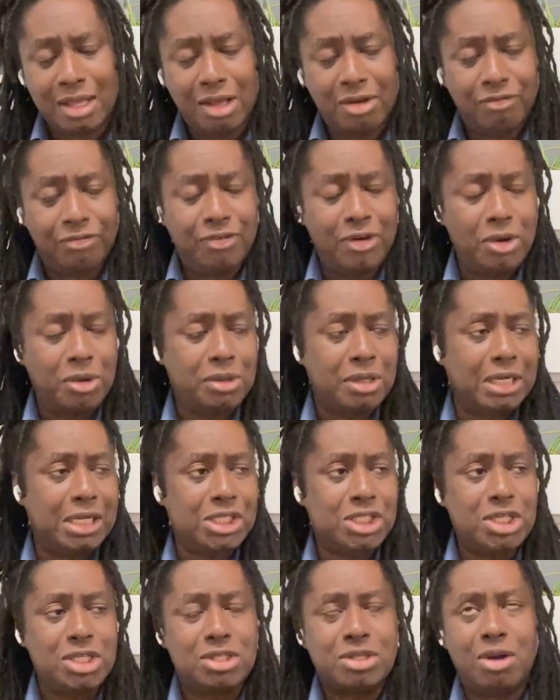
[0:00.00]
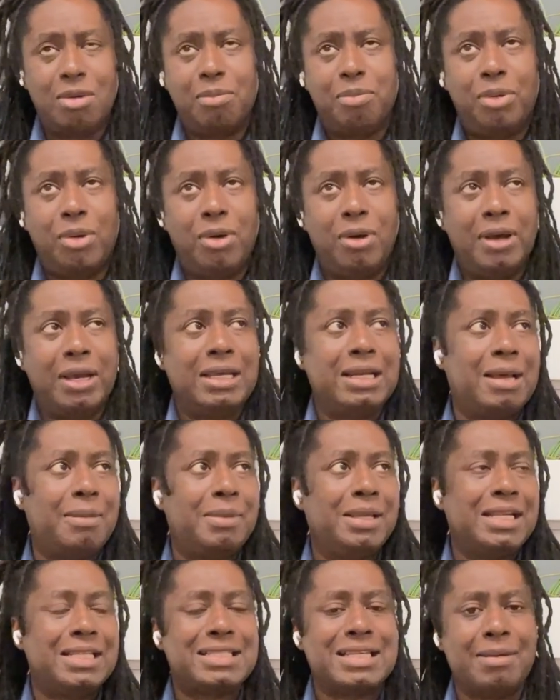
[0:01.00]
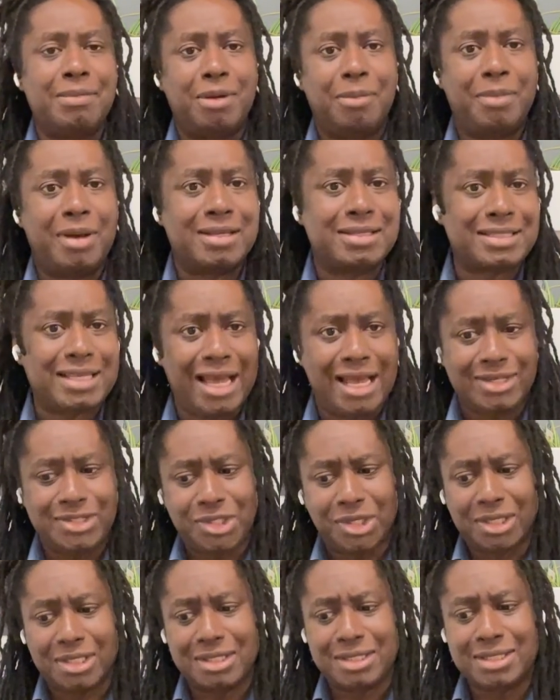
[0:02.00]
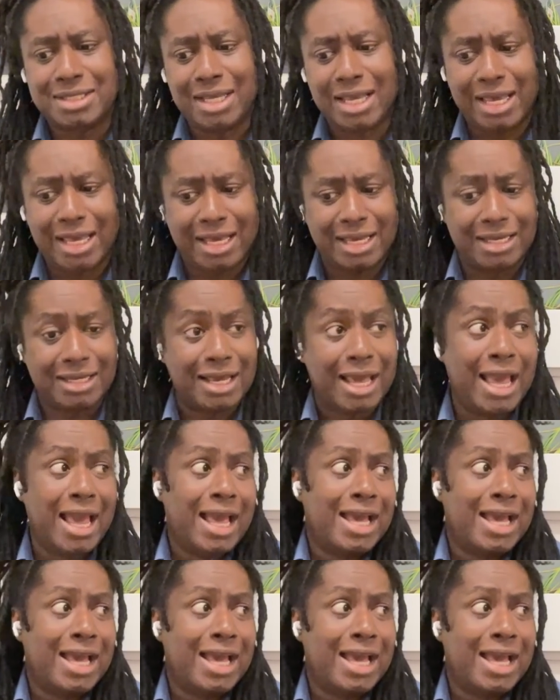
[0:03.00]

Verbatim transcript: Vocally, she's on point. I mean, it's Emma Muscat, she can sing.